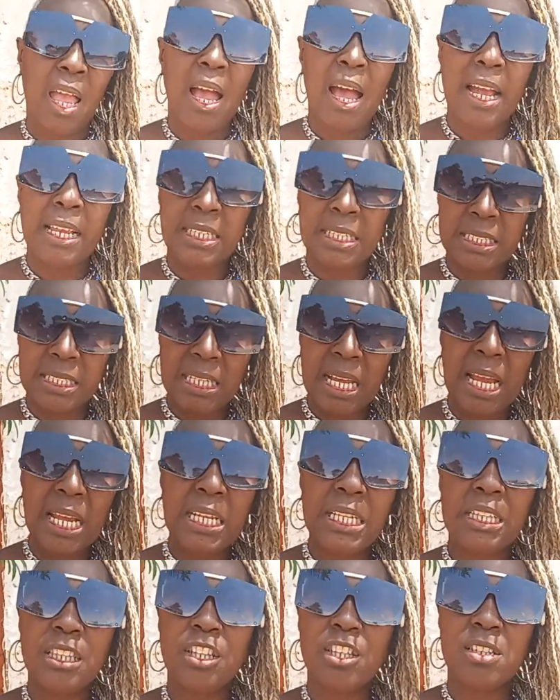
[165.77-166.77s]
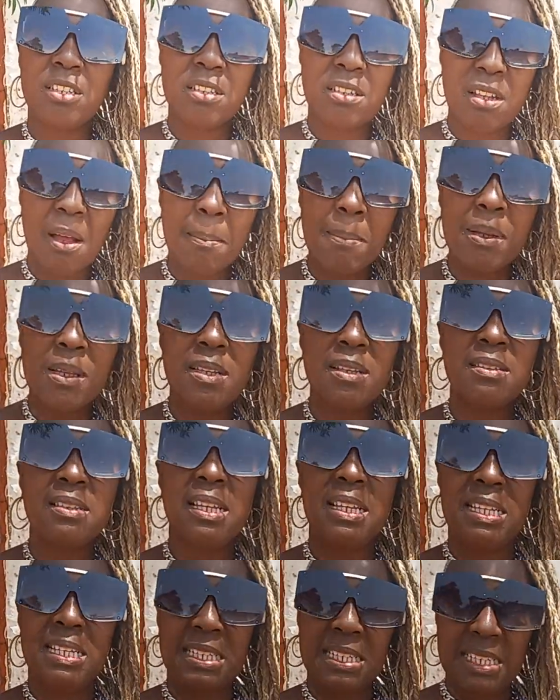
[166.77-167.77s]
And again, the summons
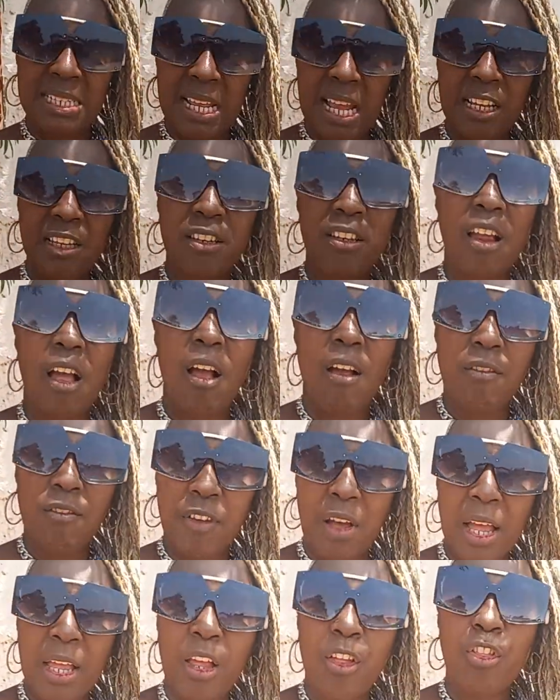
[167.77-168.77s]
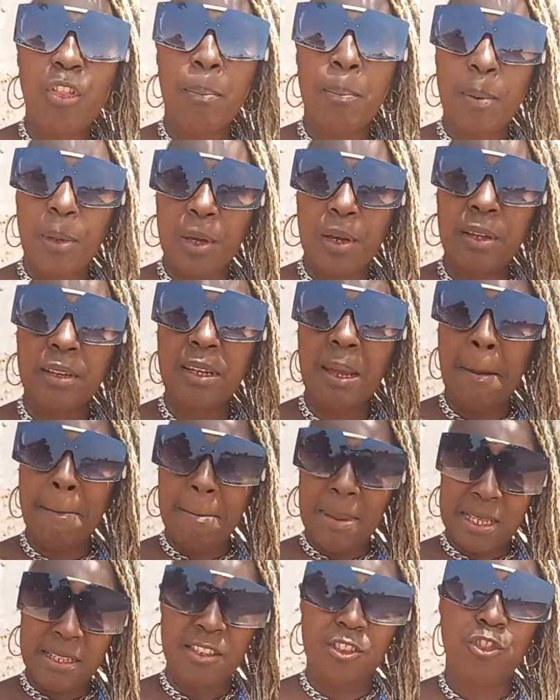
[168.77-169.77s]
is sent via the bird
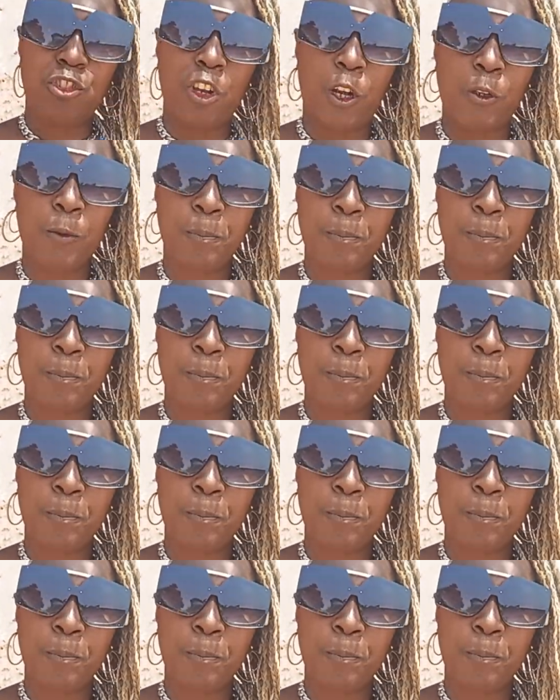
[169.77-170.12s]
messenger.